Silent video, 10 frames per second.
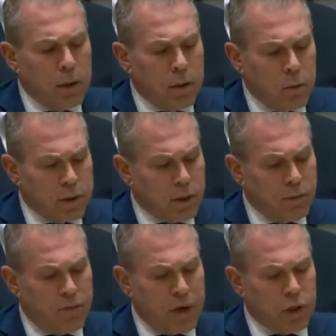was
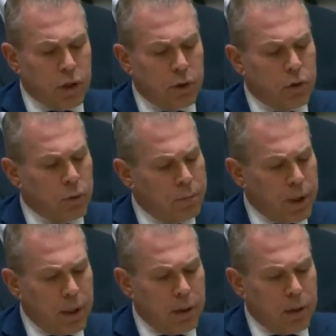envisioned to
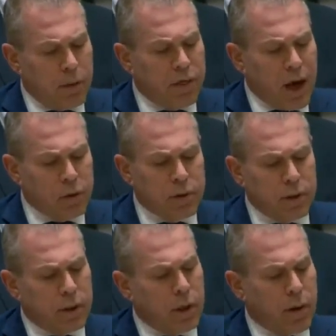be a
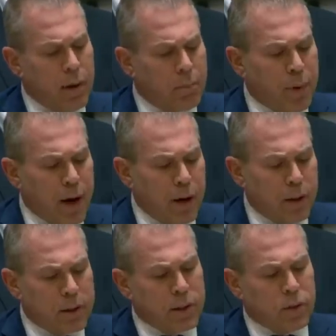1,000-year empire
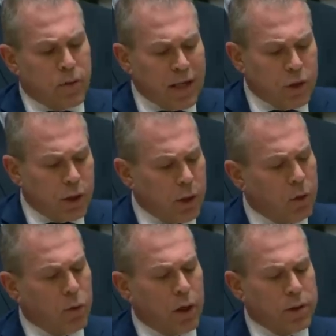stretching
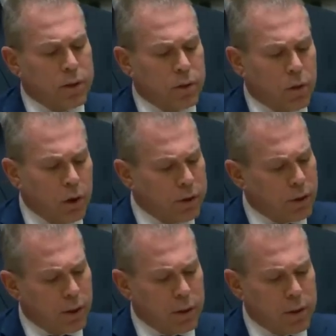across
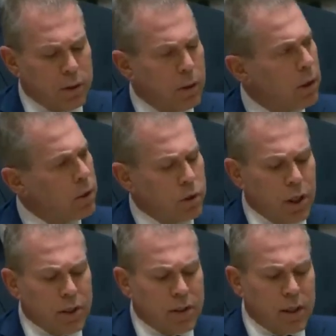continents,
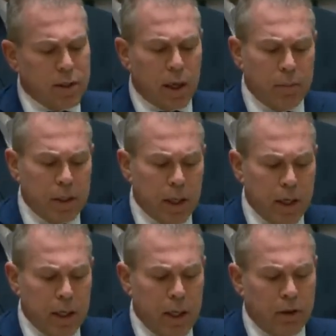just as
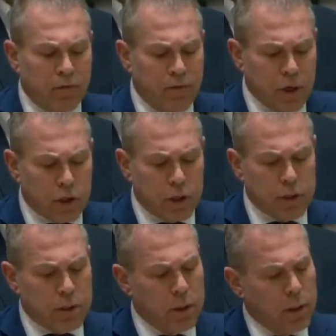Khamenei
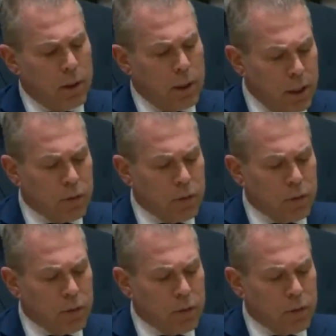envisions his